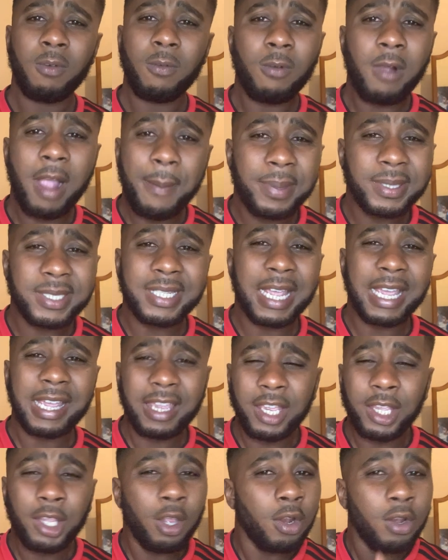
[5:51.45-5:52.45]

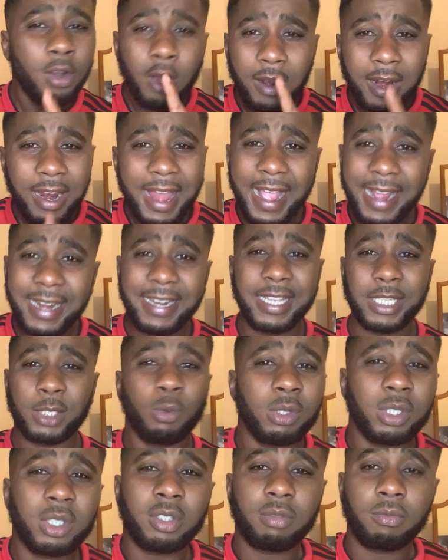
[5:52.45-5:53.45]
Wan-Bissaka, you're not like this.
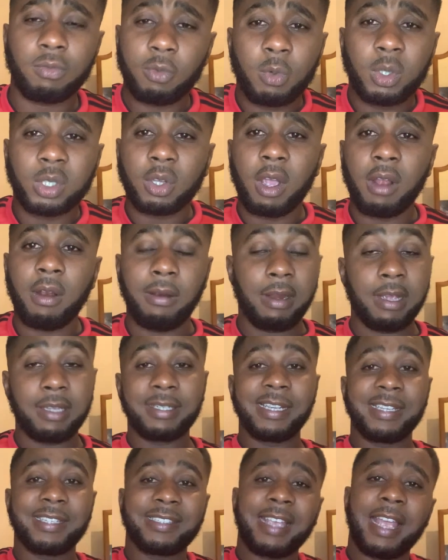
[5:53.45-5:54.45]
What's going on? Is
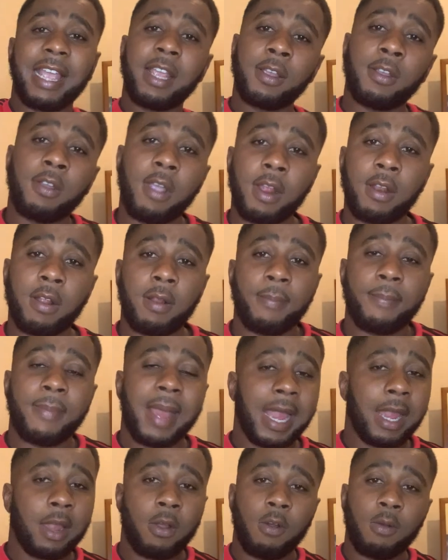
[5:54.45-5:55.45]
there something going on
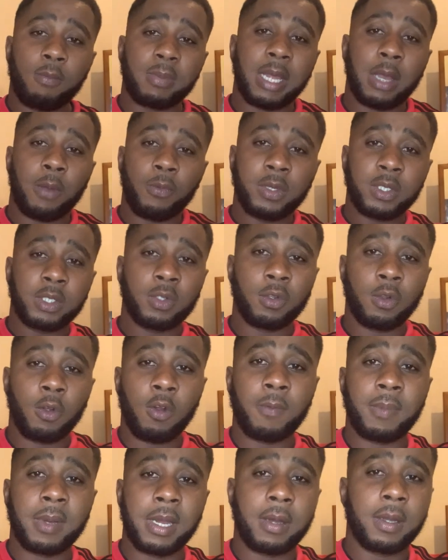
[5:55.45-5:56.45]
back home that we need to
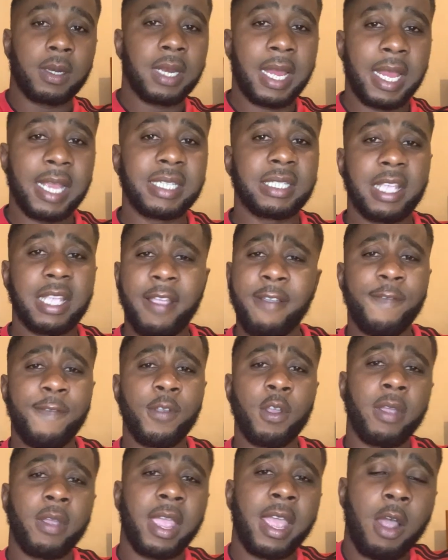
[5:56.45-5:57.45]
know about? Like, is
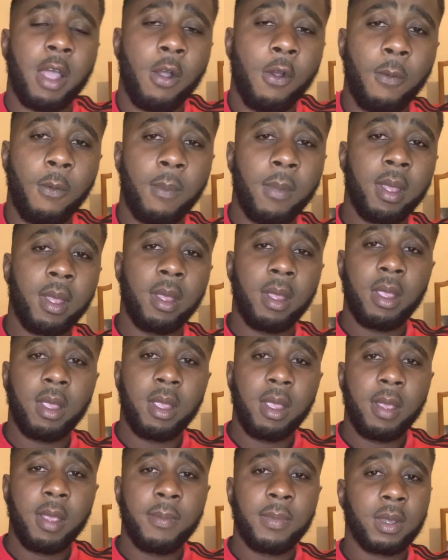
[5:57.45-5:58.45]
everything okay at home?
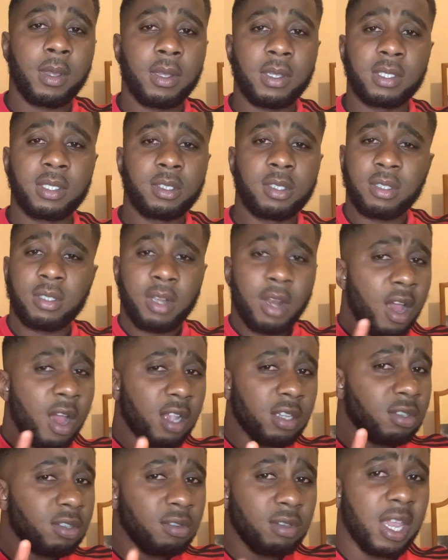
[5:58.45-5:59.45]
Because
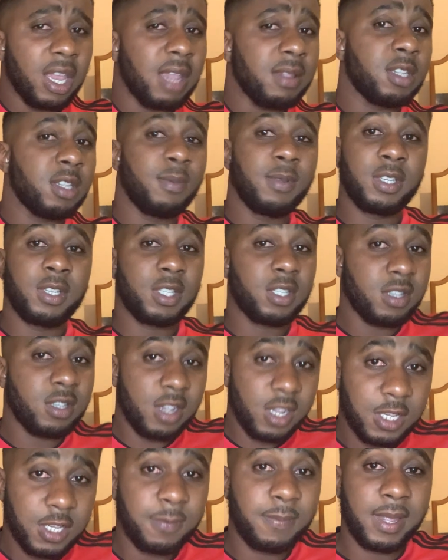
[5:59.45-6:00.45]
last two games you've been
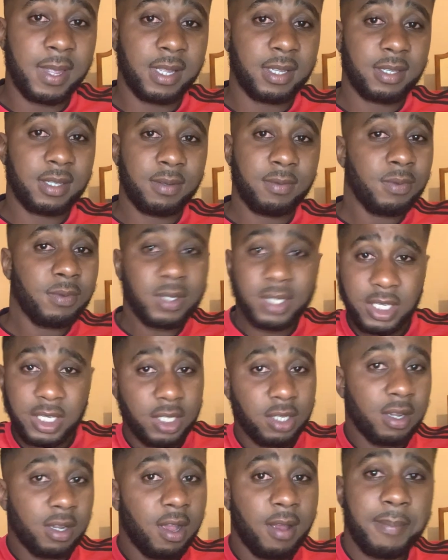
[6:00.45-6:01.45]
suspect
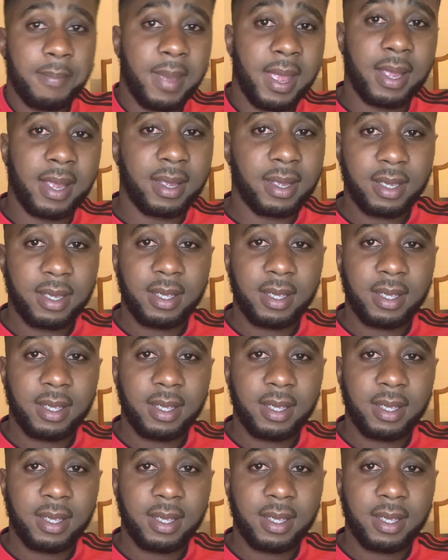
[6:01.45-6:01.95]
since you come back.